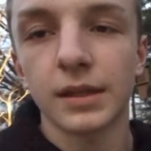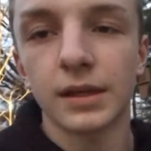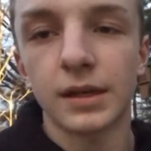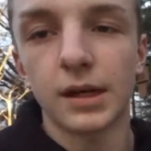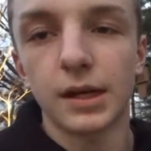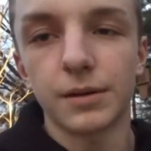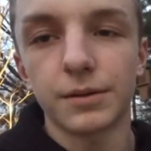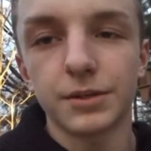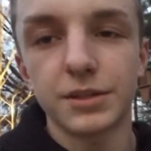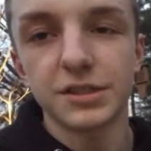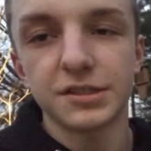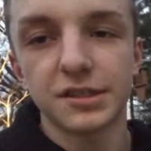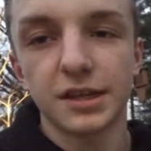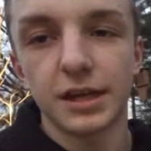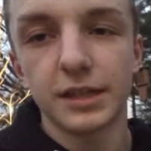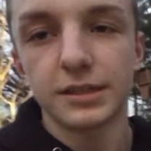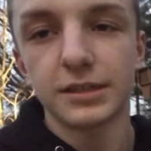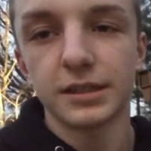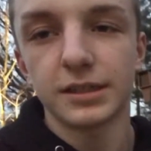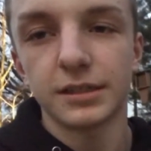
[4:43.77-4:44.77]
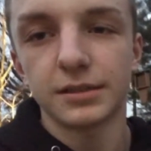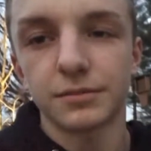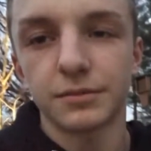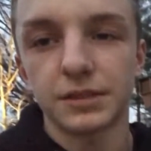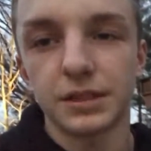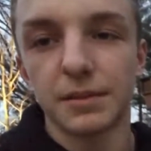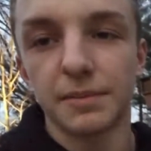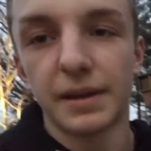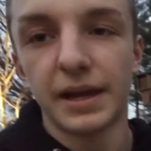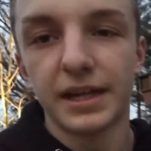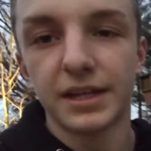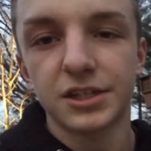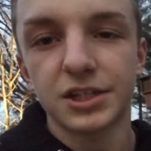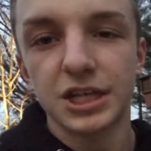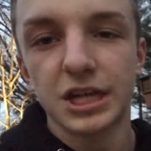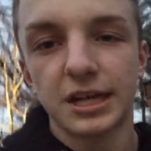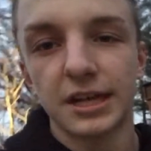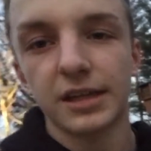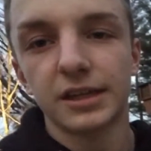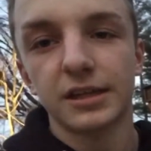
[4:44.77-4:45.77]
All right, we just got done with the bike
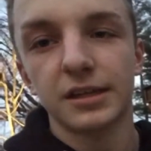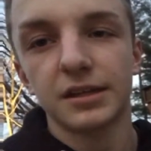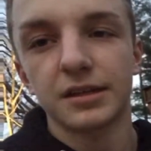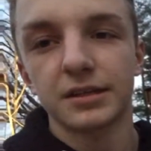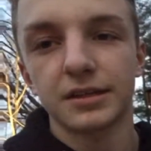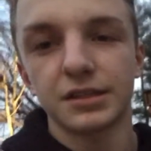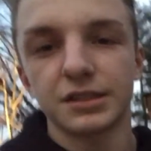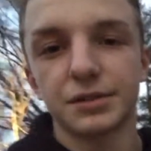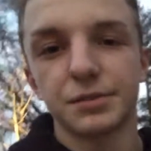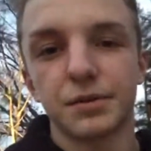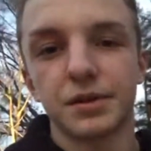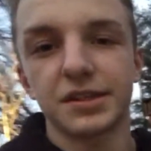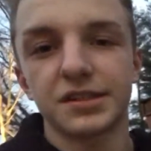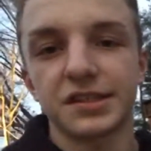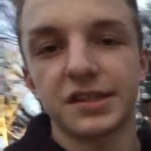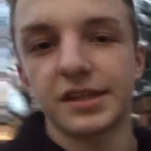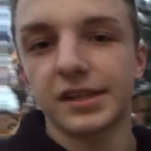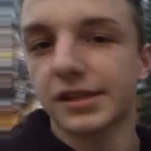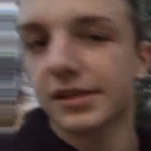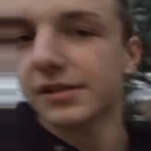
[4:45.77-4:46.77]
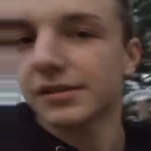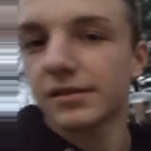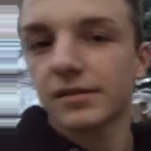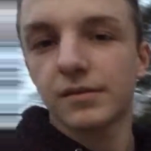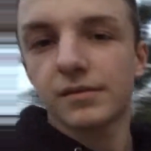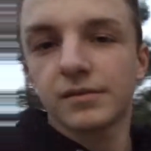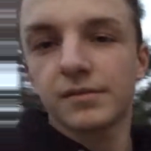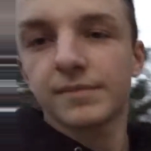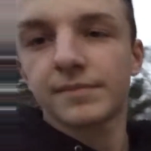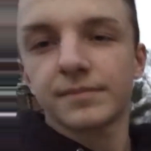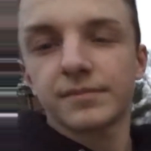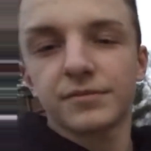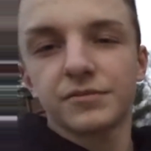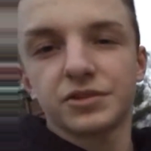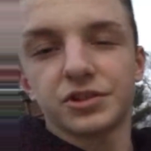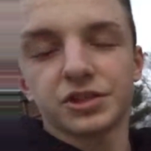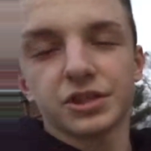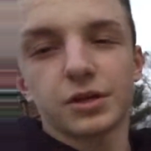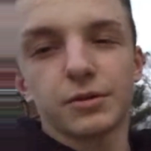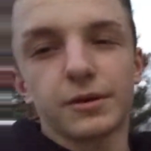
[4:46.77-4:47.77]
check. It's pretty sick.
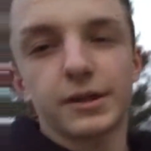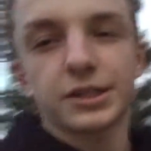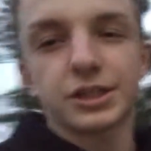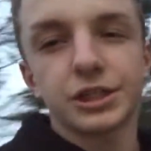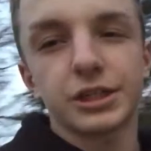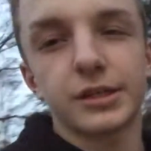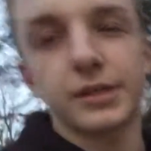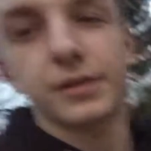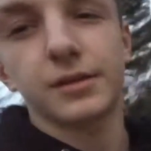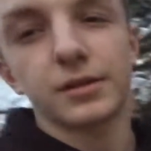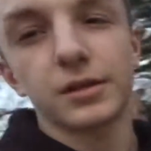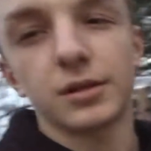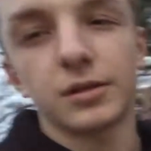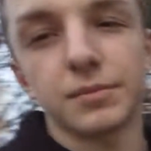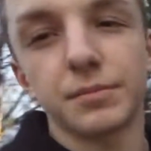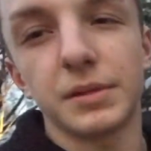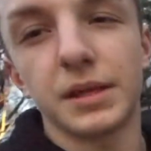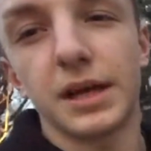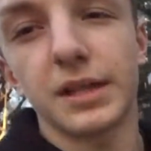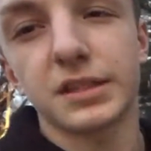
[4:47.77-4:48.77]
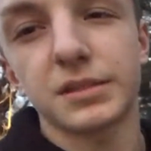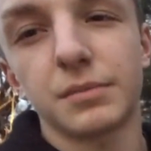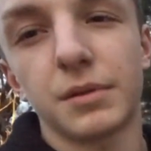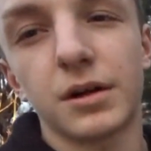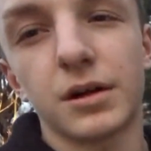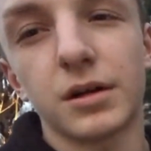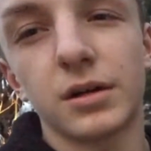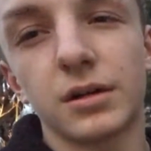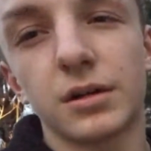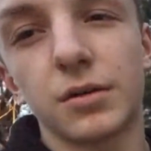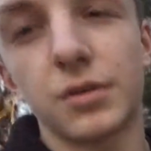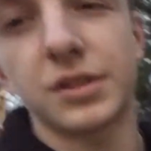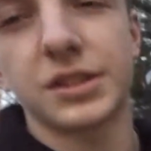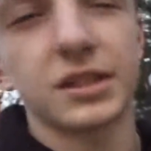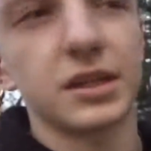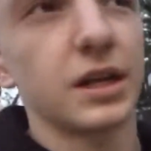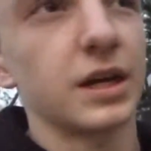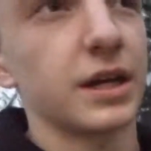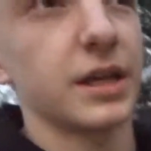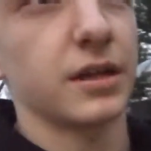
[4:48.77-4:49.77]
You should go watch it. It'll be out tomorrow or
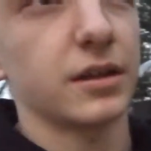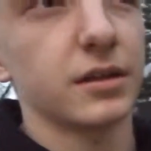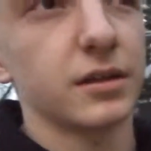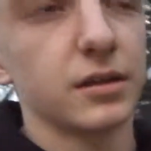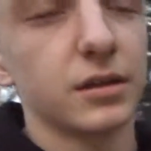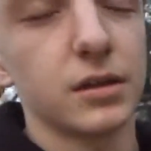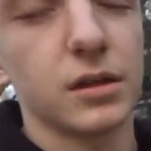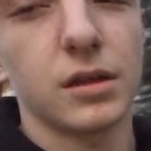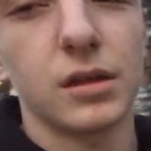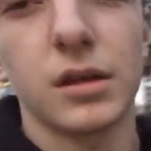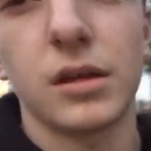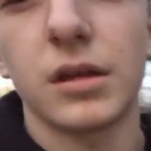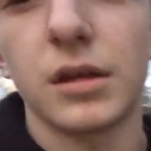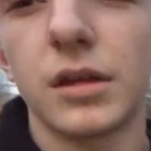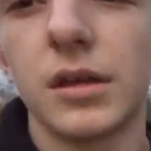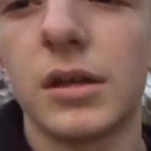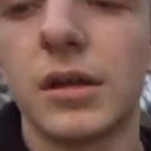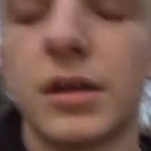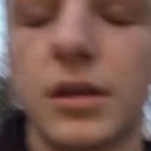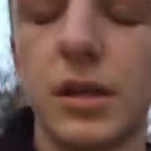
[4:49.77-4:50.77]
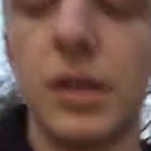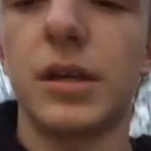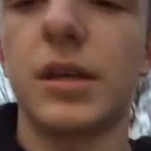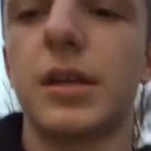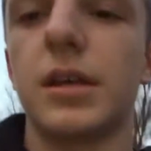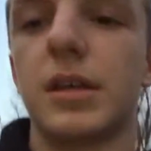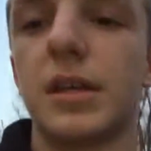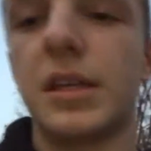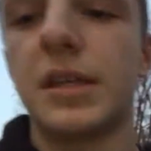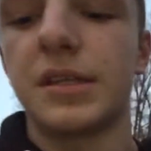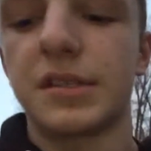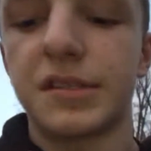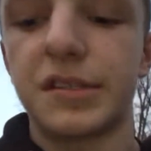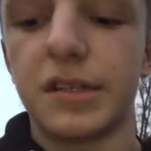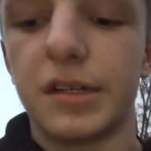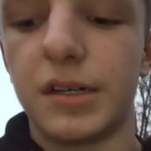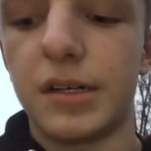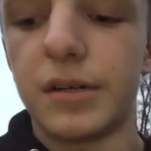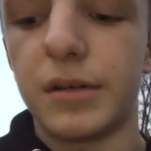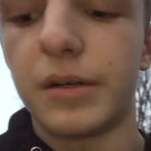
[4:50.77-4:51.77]
tonight.
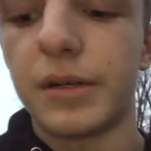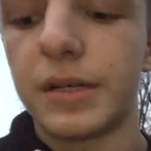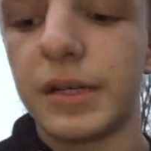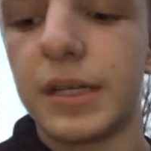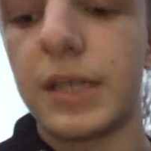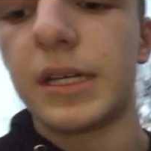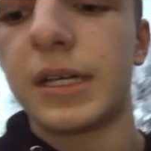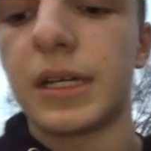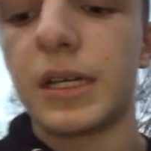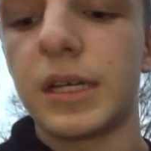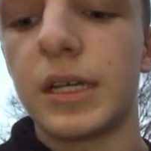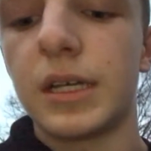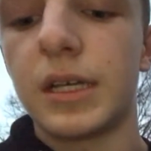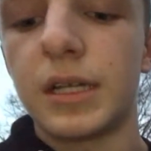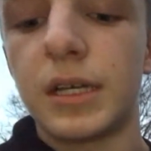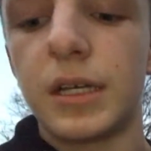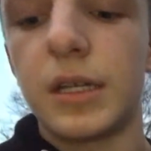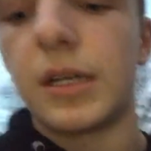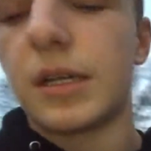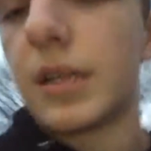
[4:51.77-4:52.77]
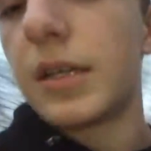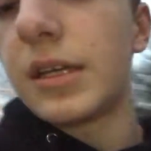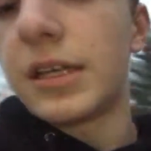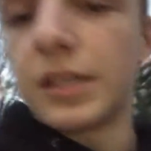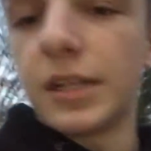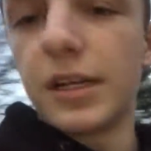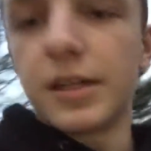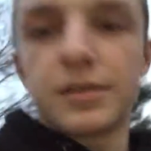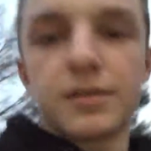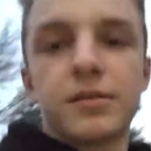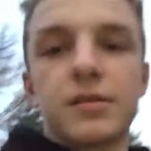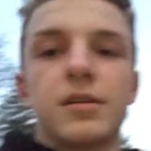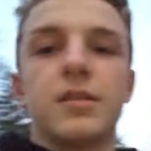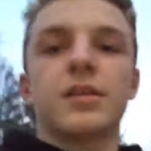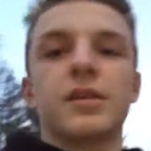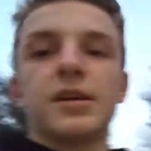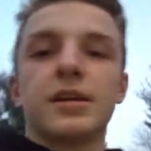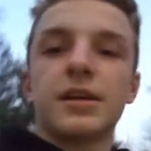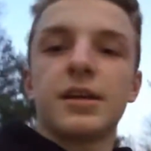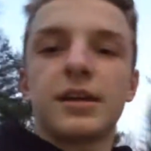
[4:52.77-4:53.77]
So, you know,
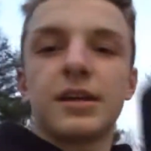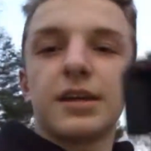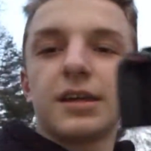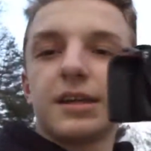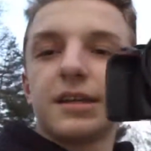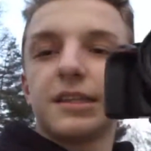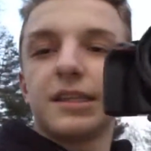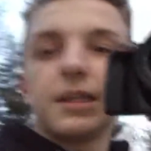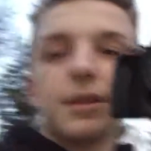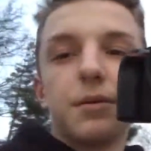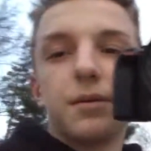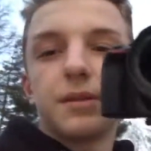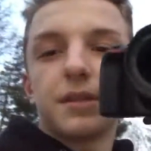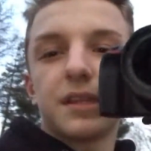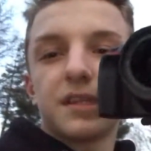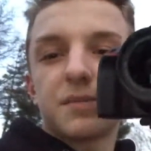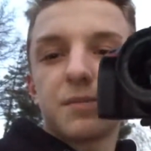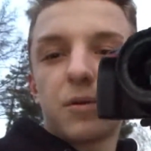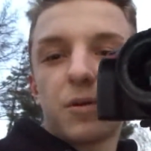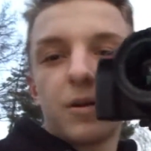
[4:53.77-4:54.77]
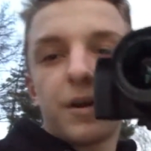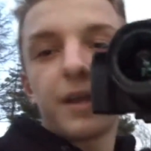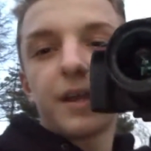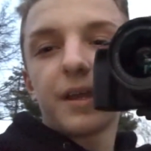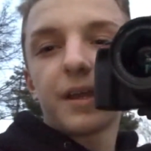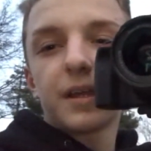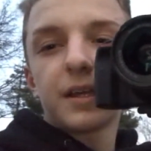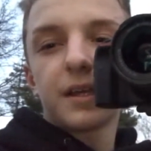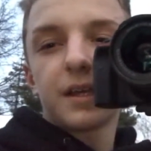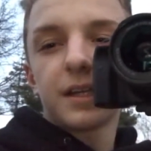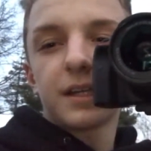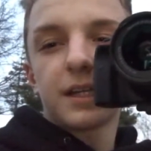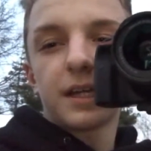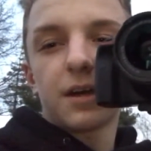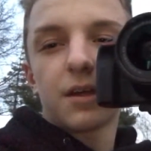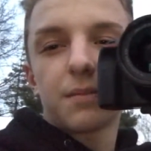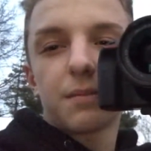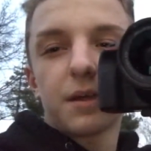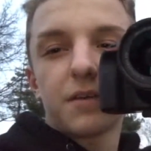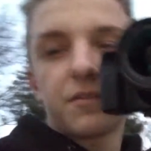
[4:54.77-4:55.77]
did it with this boy, not
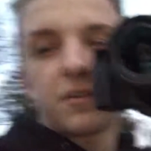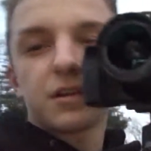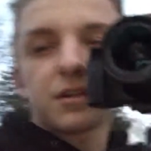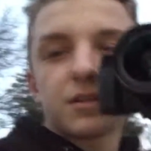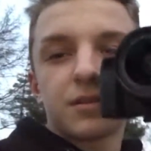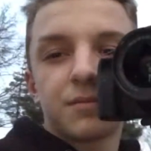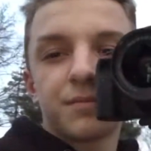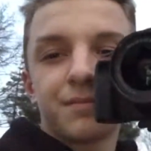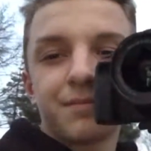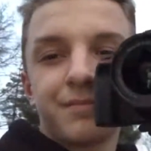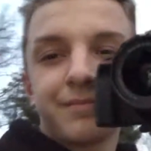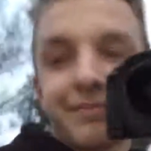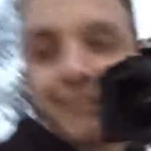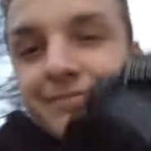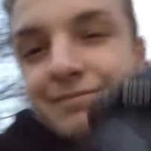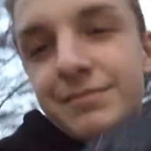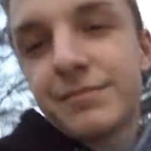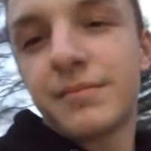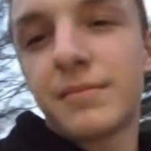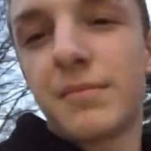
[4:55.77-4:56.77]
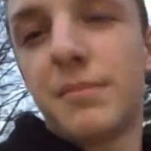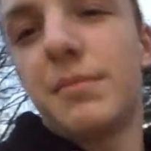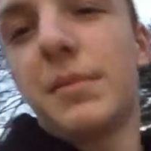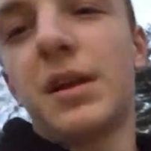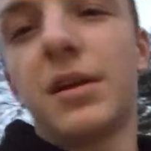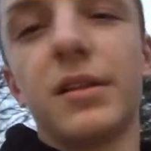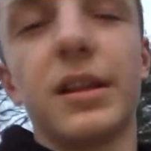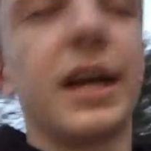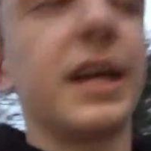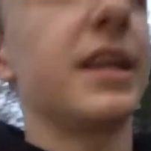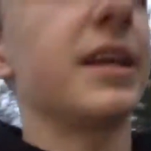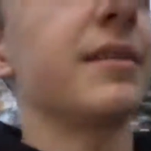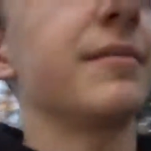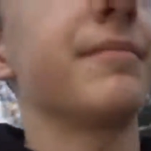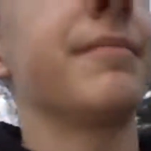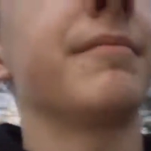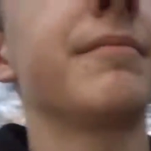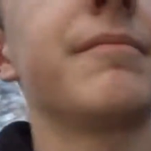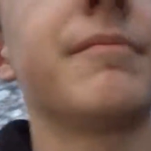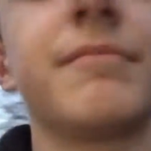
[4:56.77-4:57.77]
with my phone. Better
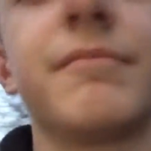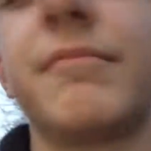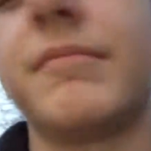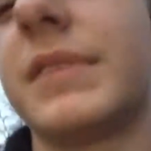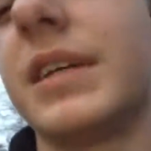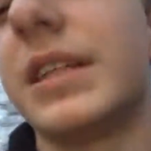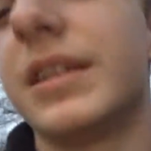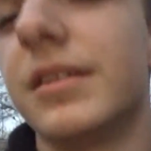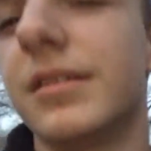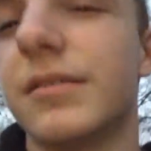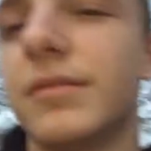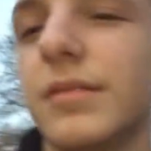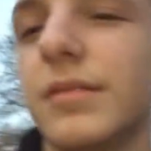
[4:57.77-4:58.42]
lighting, and